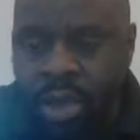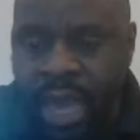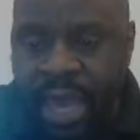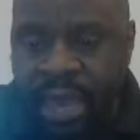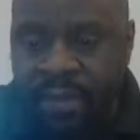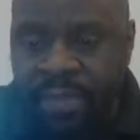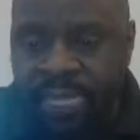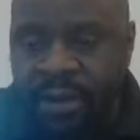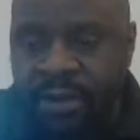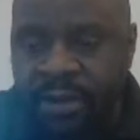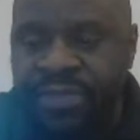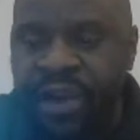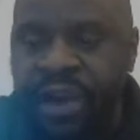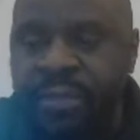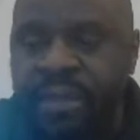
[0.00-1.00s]
Okay,
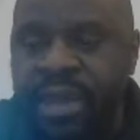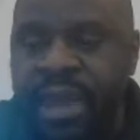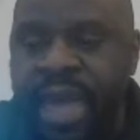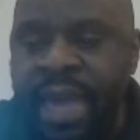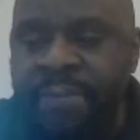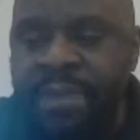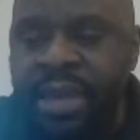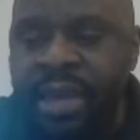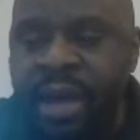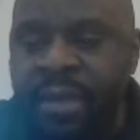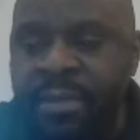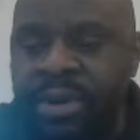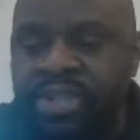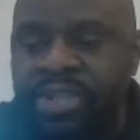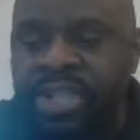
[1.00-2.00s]
Thurman had
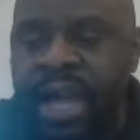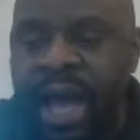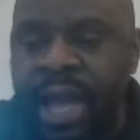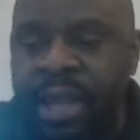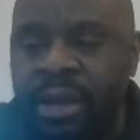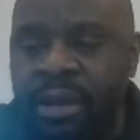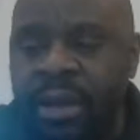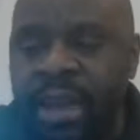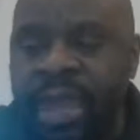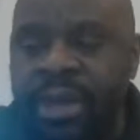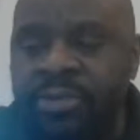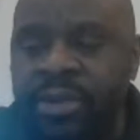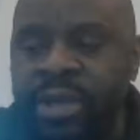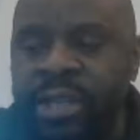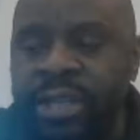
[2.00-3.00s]
become a scholar
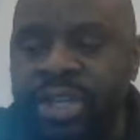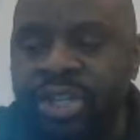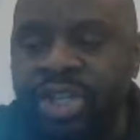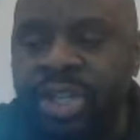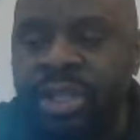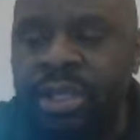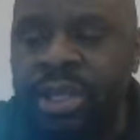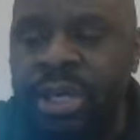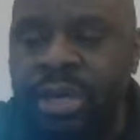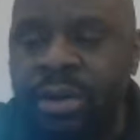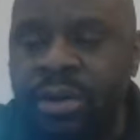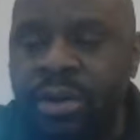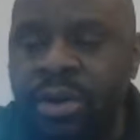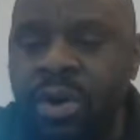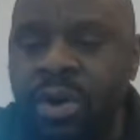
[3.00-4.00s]
and religion
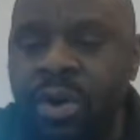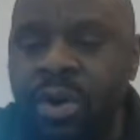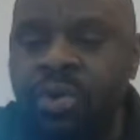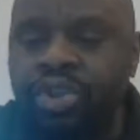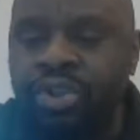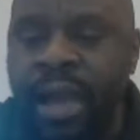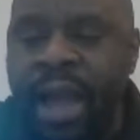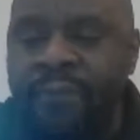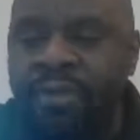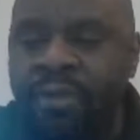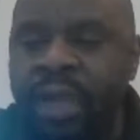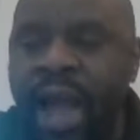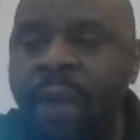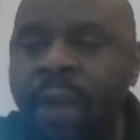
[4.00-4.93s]
leader who traveled.